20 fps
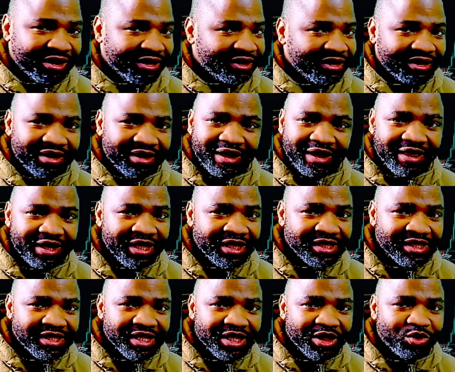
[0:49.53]
uh, things
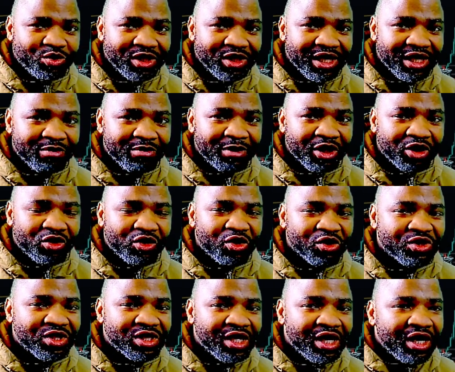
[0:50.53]
that we come across.
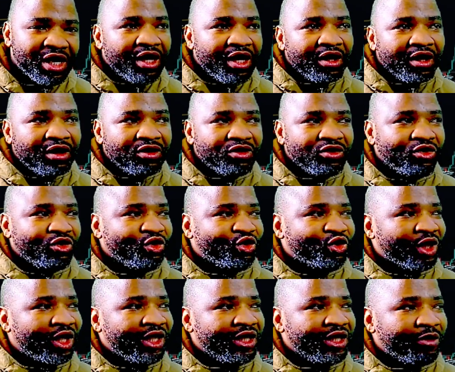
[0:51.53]

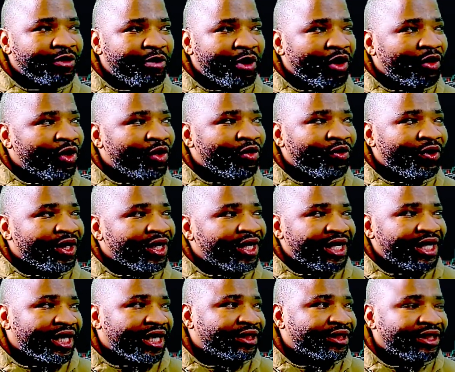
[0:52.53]
Usually the power will
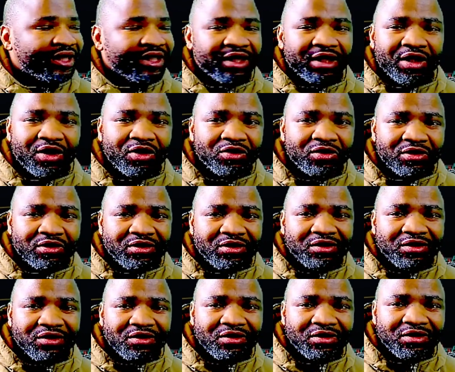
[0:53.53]
cut around
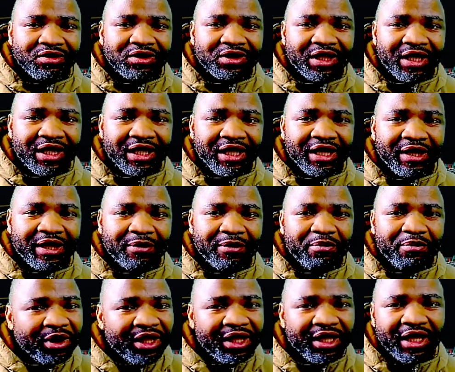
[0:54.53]
three
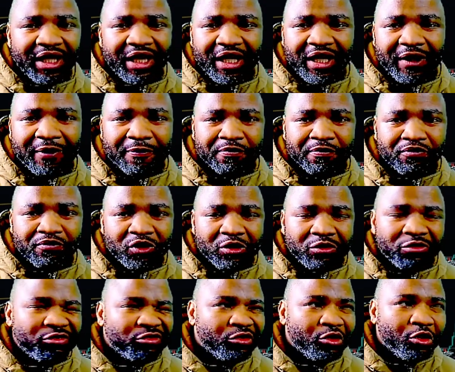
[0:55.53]
p m
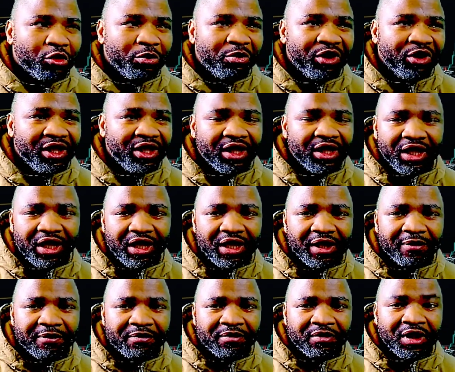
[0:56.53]
four p
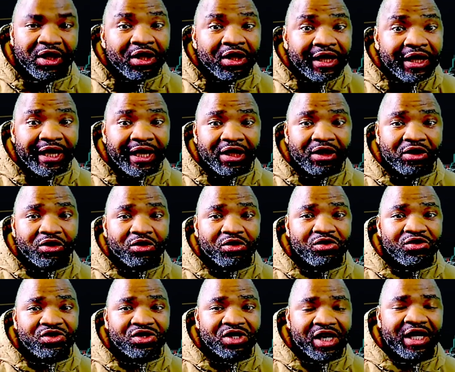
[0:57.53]
m and
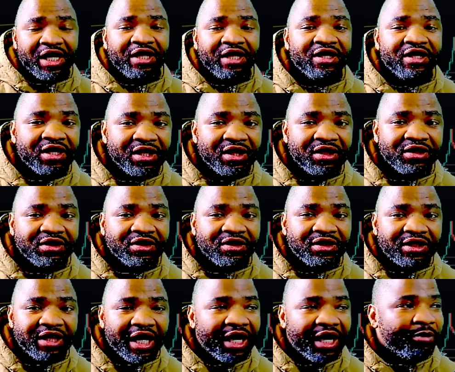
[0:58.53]
those are the
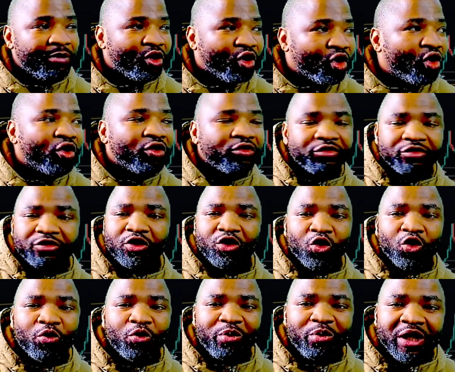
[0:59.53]
time of
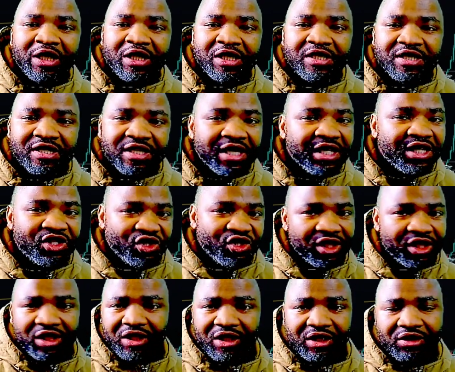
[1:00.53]
opening
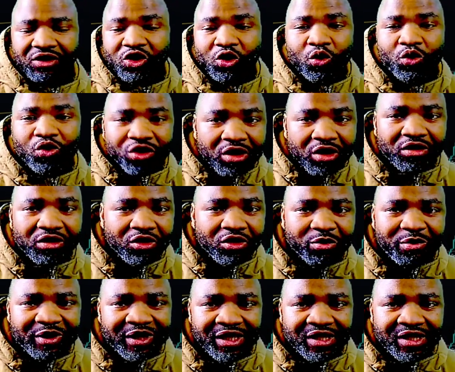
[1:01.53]
session, New York
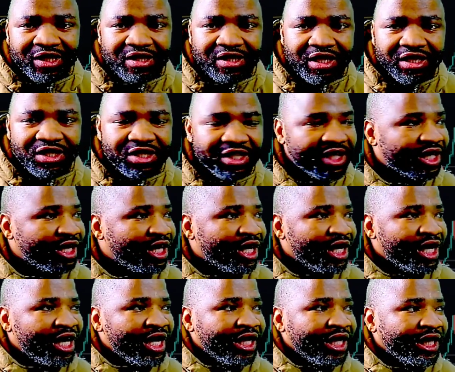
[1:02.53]
opening session.
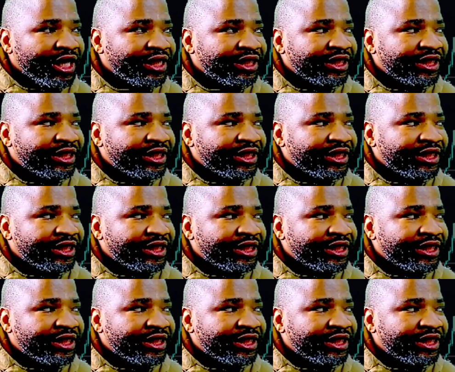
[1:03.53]
In